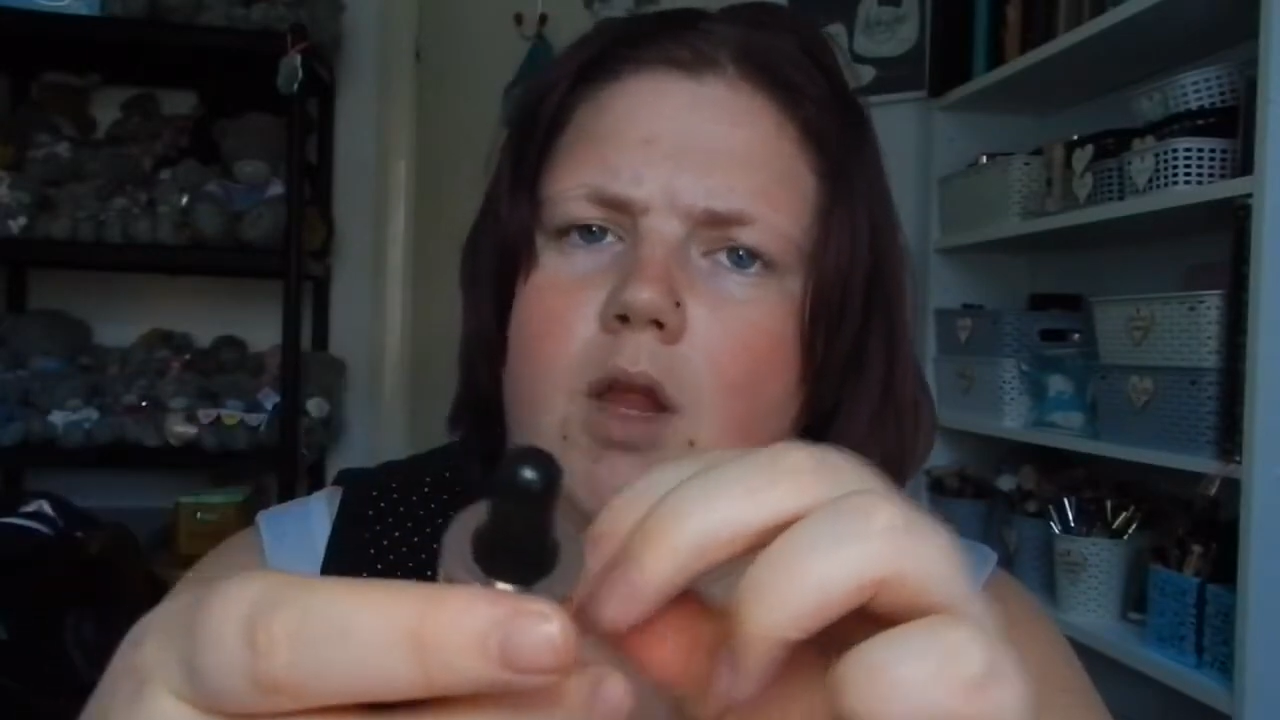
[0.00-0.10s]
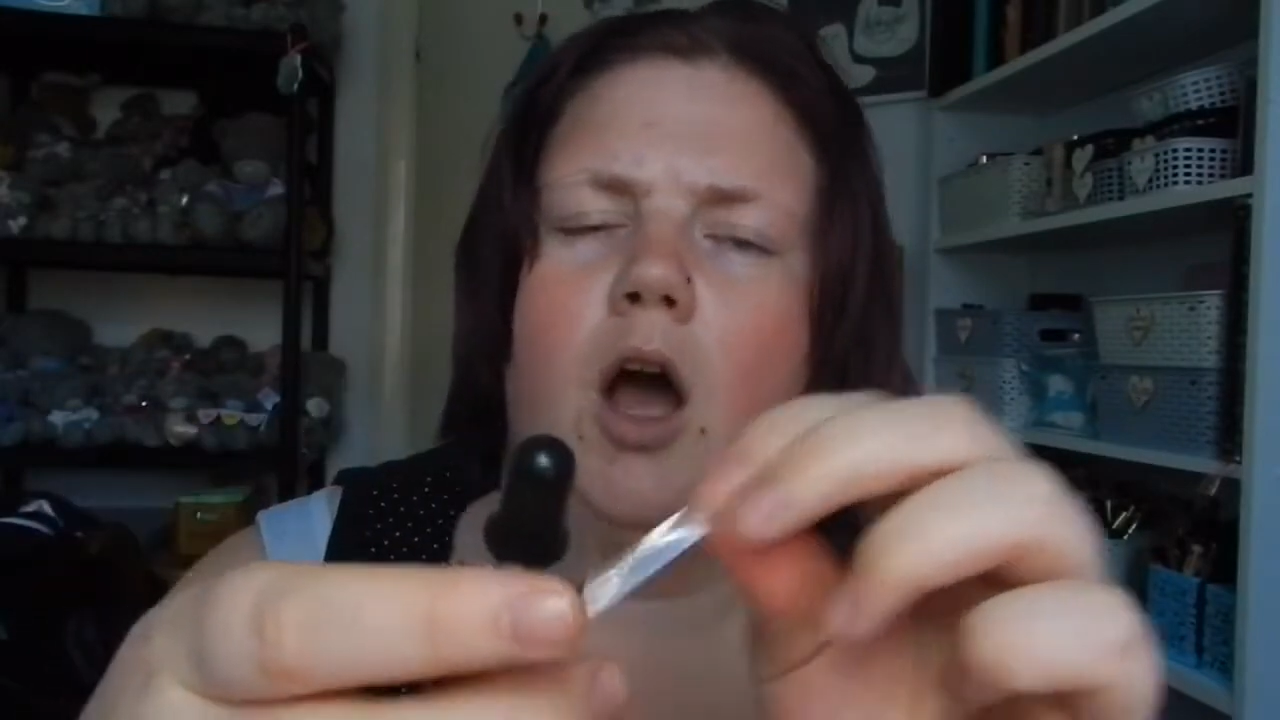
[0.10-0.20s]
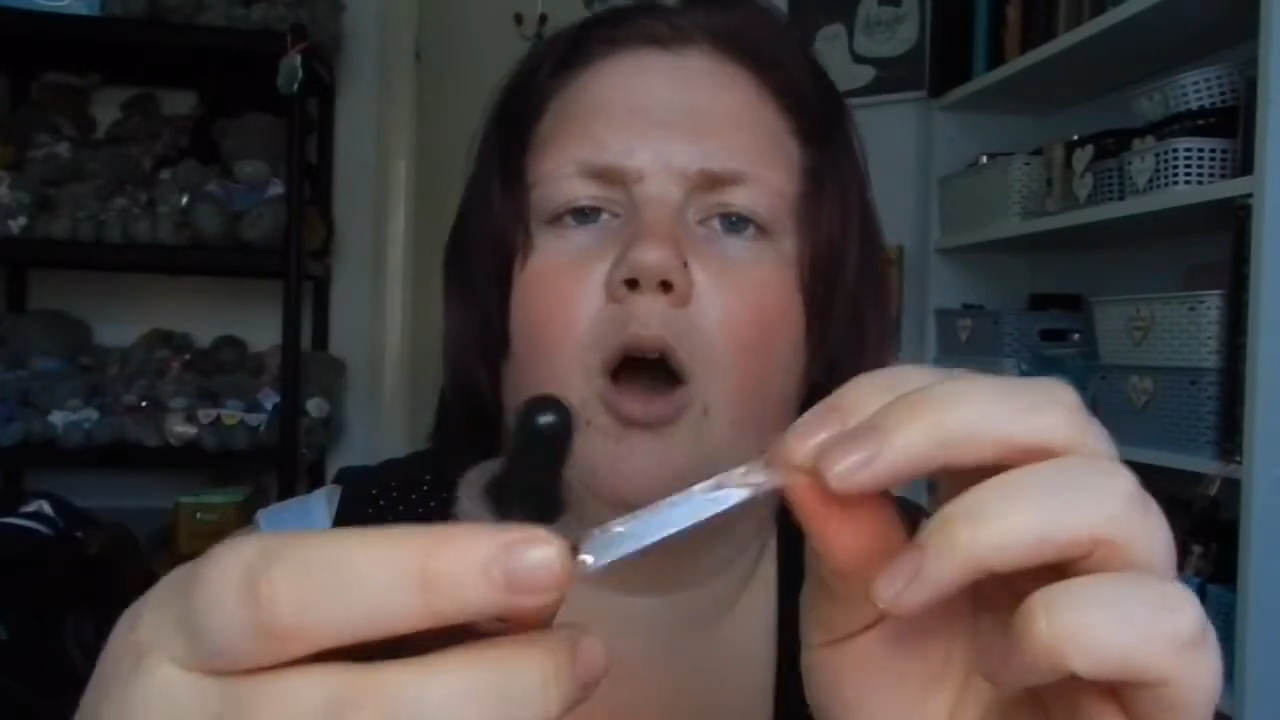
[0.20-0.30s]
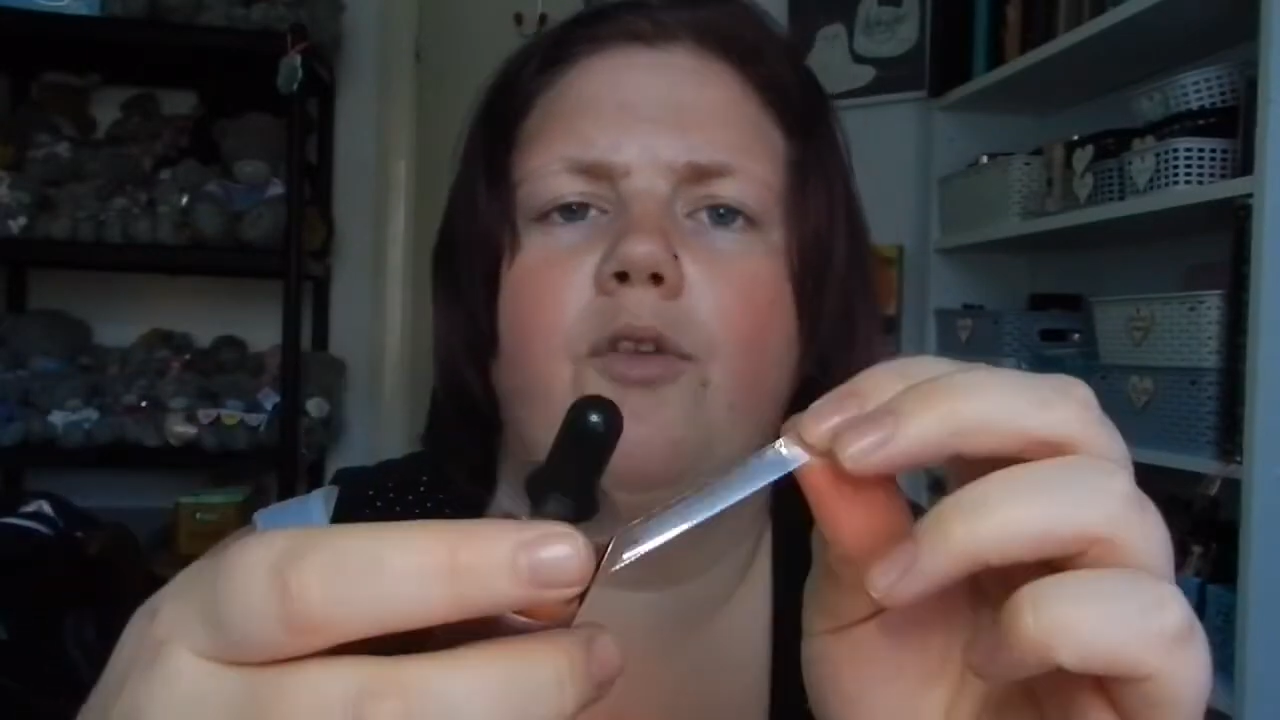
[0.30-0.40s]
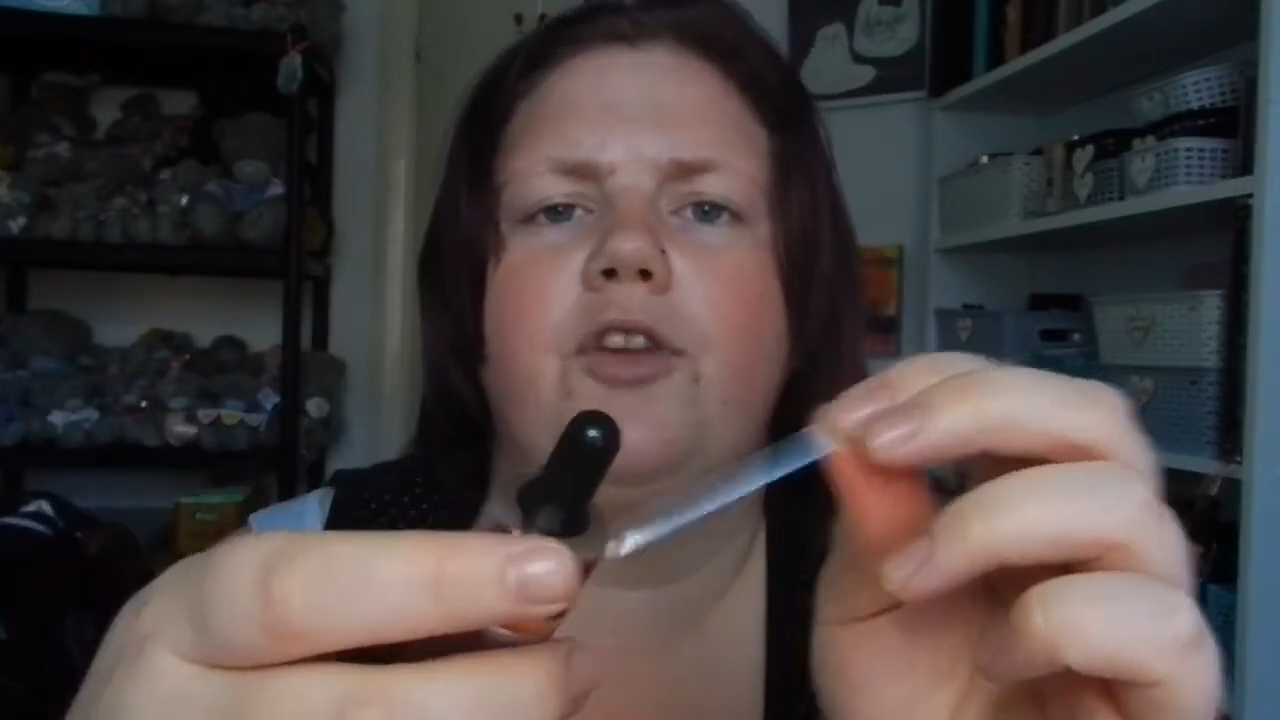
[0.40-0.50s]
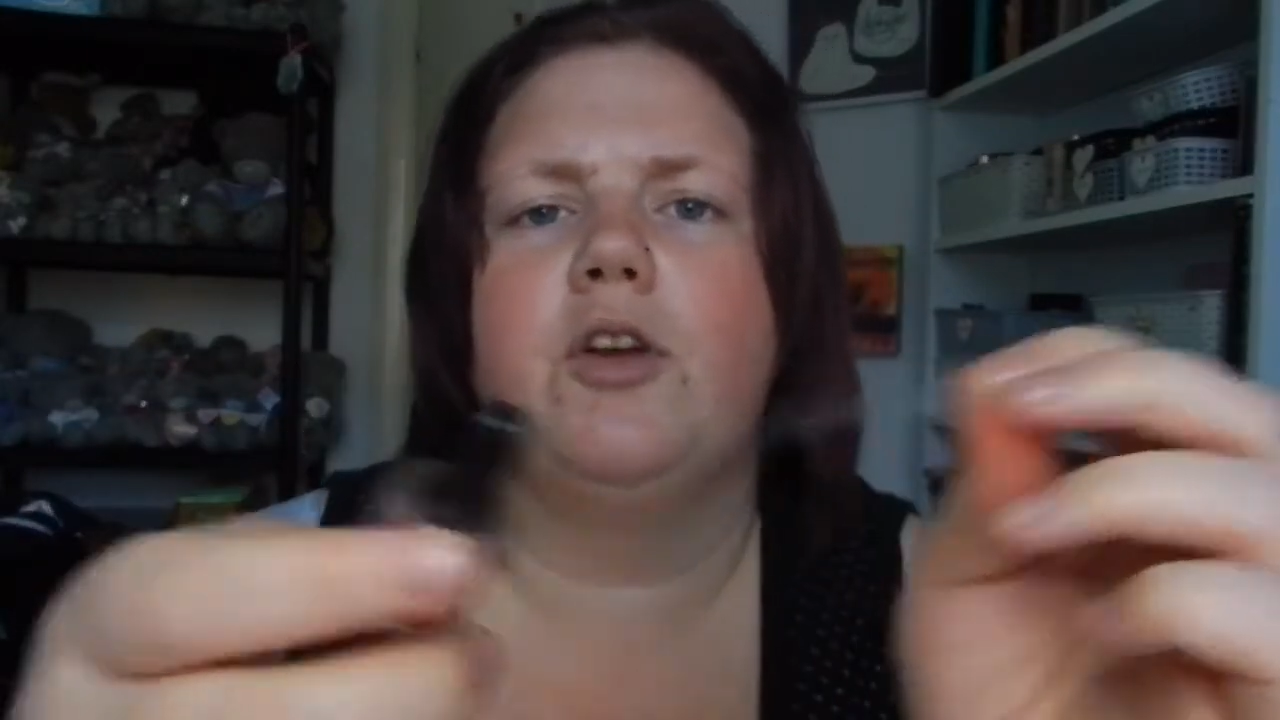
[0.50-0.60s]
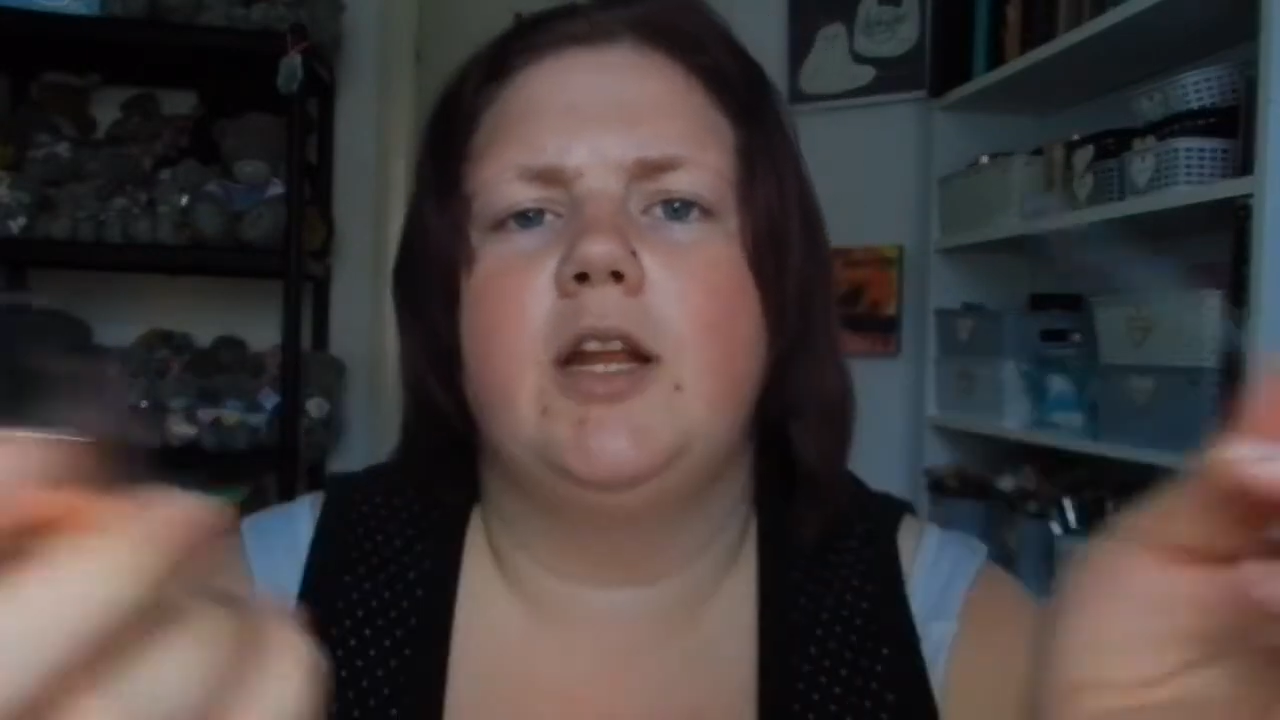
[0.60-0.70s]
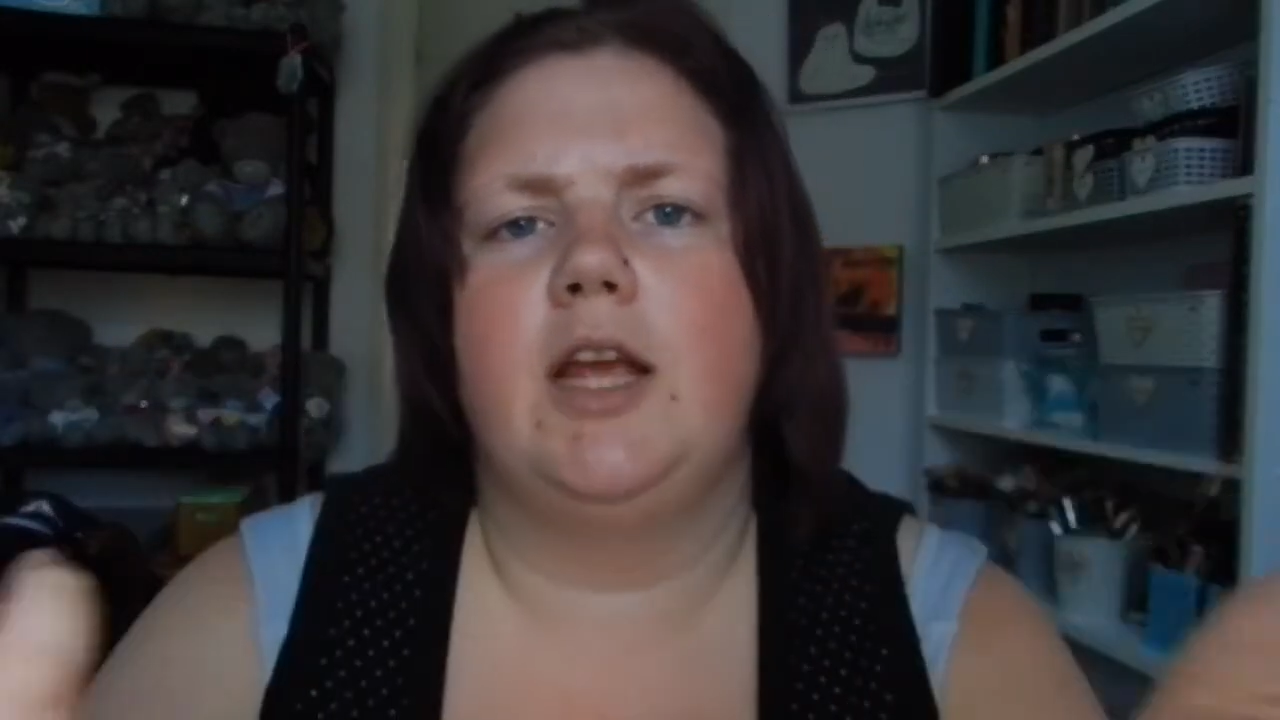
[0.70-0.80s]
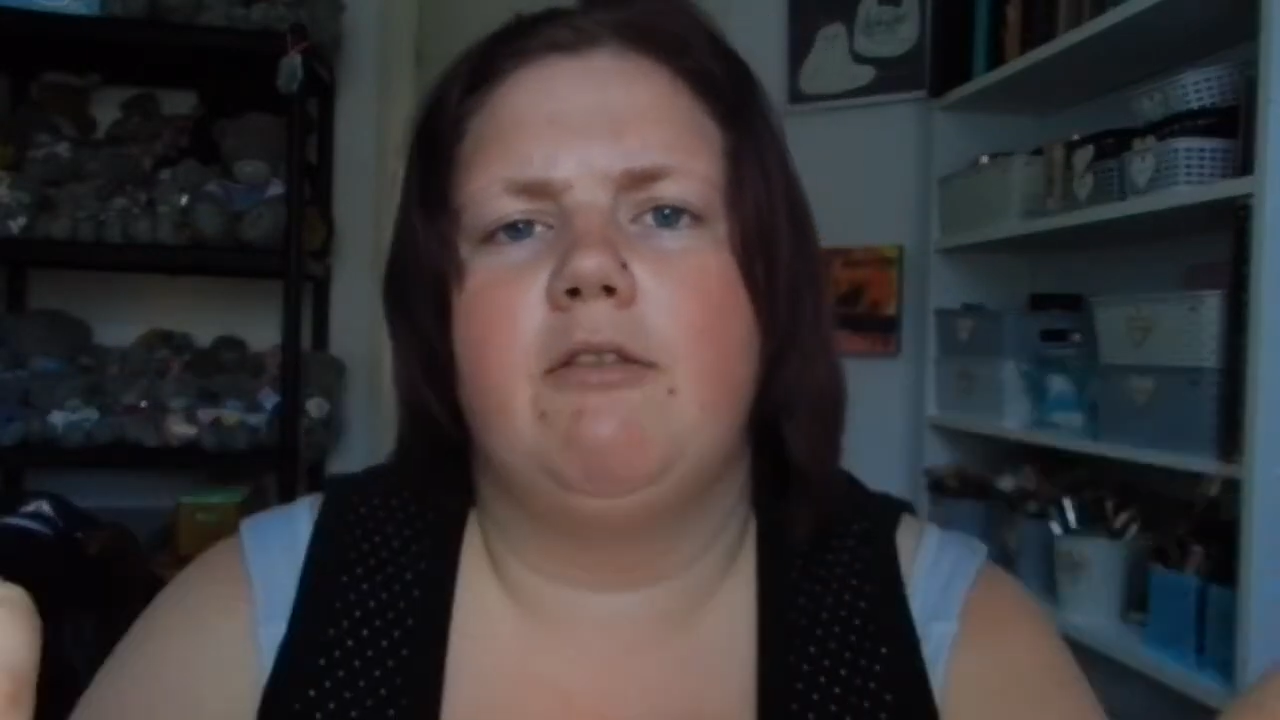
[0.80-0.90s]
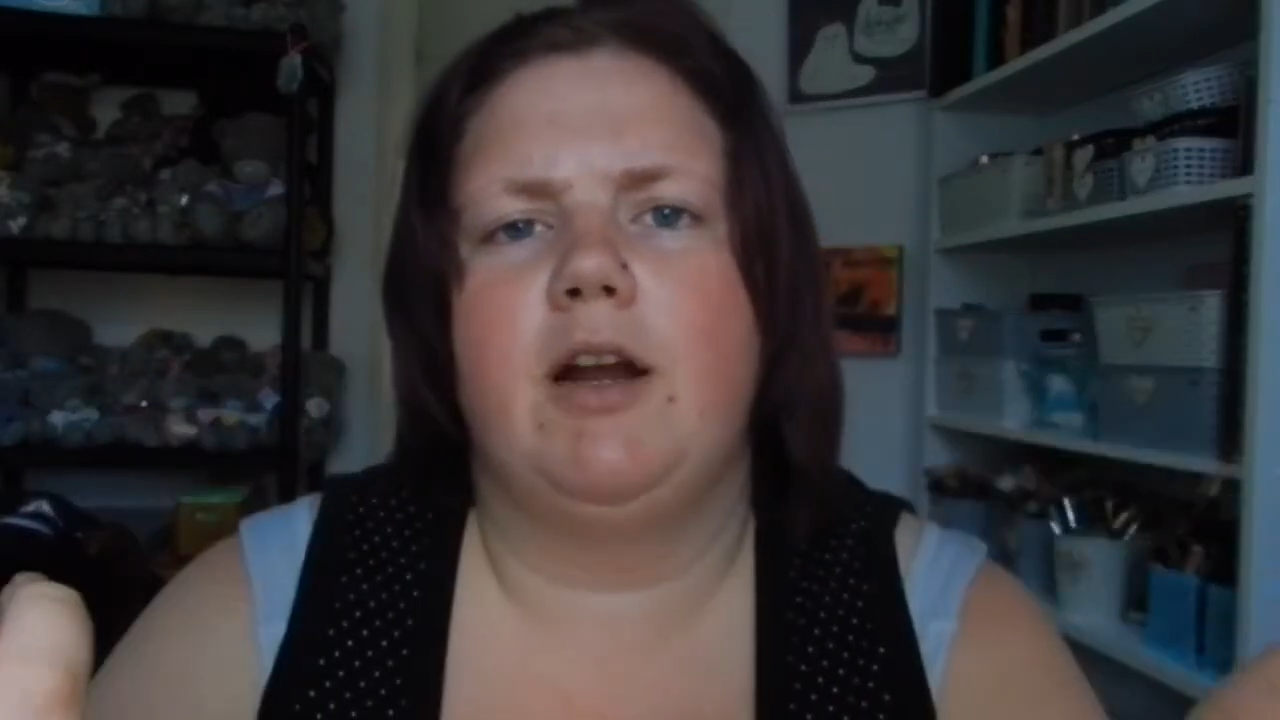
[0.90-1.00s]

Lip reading: oh, if you can hear